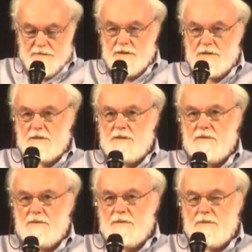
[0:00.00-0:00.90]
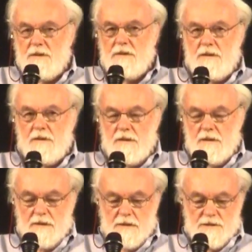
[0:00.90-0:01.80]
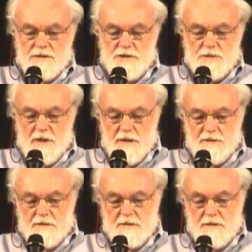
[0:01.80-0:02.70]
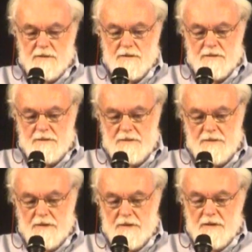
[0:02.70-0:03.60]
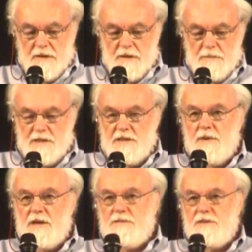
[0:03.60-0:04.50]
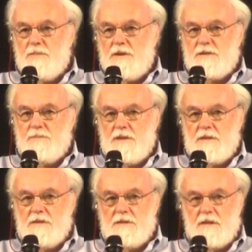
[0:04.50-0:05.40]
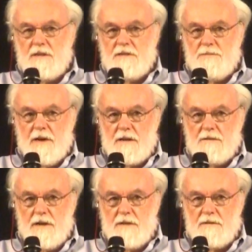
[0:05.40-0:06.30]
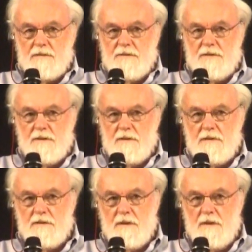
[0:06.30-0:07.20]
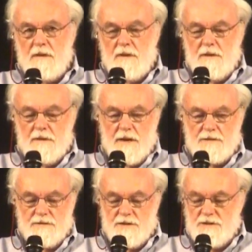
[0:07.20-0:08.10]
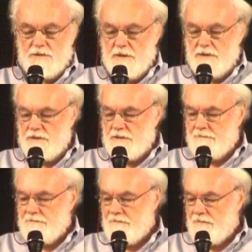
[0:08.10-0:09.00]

First to situate emancipatory possibilities against the background of the actual situation.